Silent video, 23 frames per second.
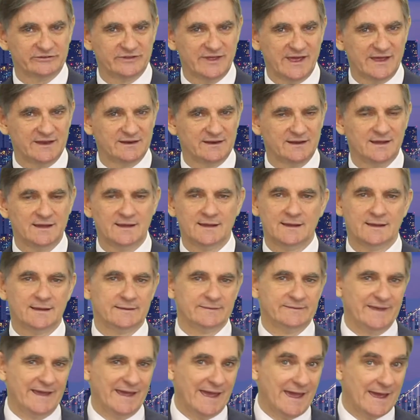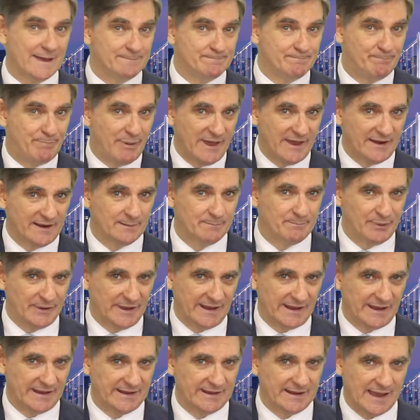then there had better
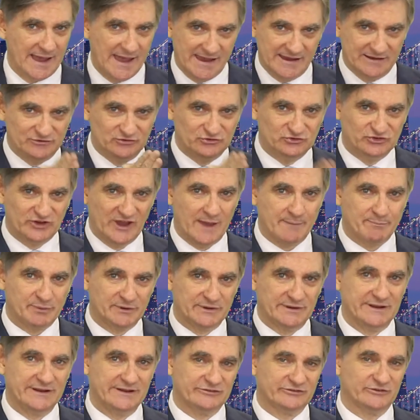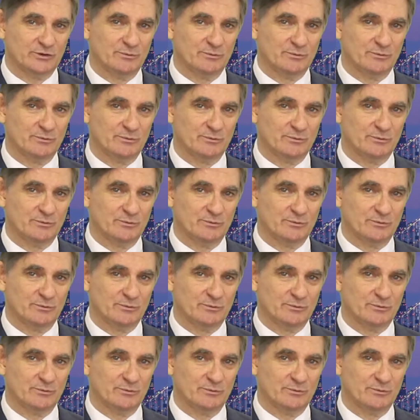be a Japanese